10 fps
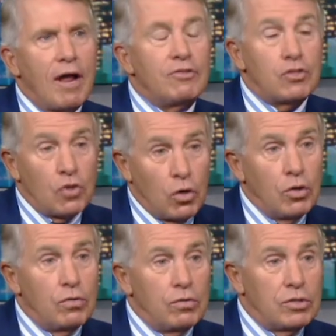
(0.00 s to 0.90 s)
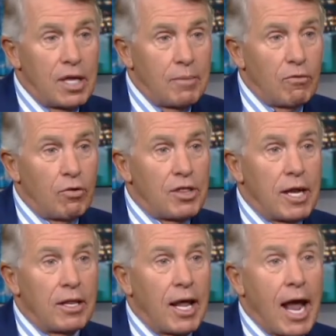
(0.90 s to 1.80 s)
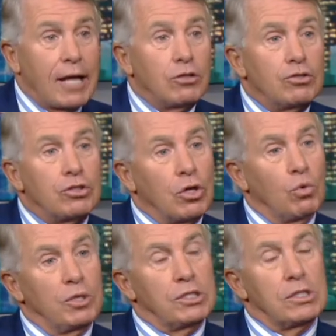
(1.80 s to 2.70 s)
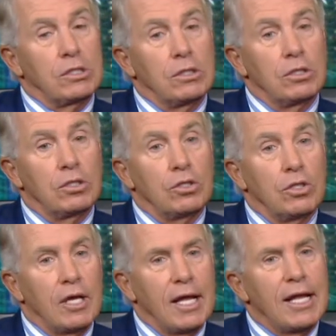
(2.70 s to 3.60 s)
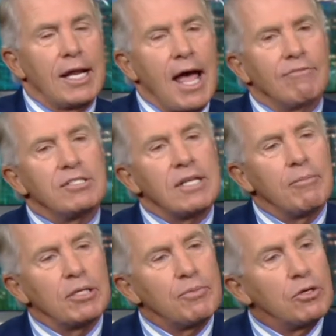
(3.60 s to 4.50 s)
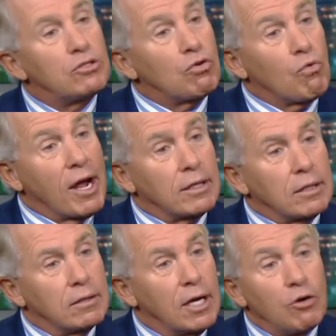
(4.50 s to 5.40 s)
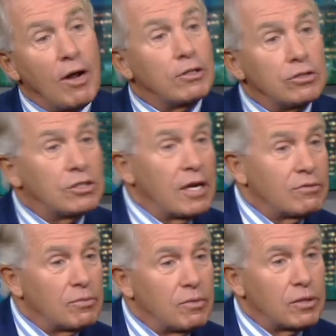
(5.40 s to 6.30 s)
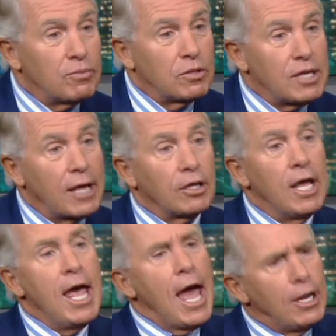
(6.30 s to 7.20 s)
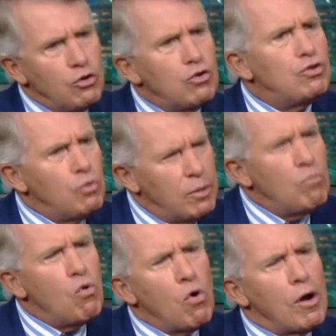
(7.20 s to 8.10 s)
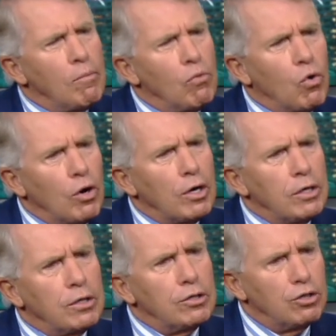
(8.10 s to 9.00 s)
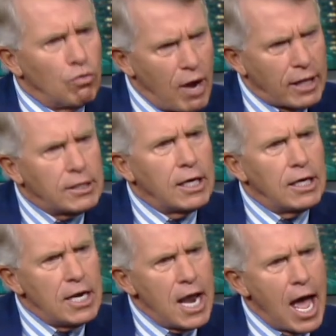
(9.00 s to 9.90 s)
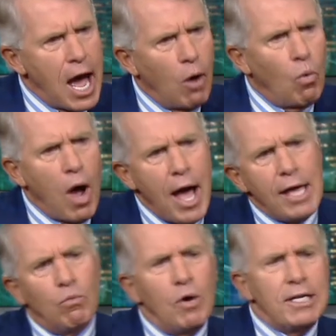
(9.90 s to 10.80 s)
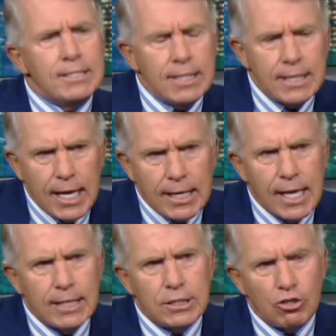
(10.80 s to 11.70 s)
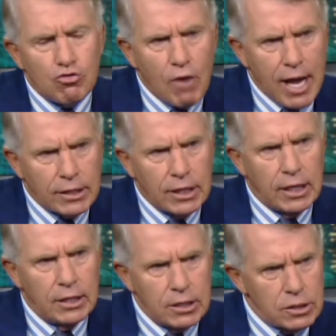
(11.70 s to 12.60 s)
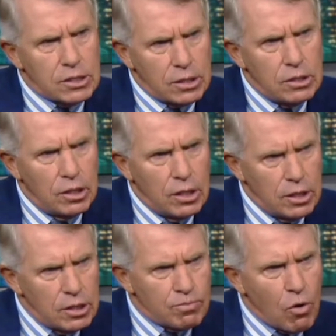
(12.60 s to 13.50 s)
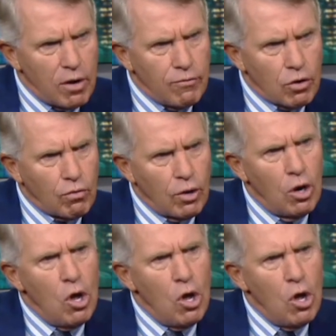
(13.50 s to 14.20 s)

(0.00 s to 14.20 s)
I saw you saying before that that actors should always have some experience directing, and directors should have some experience oh, acting. Uh -huh. And you're doing more and more directing, directing now? Yeah, Why? Yeah. What is it that, that is attracting in this in this part of your career?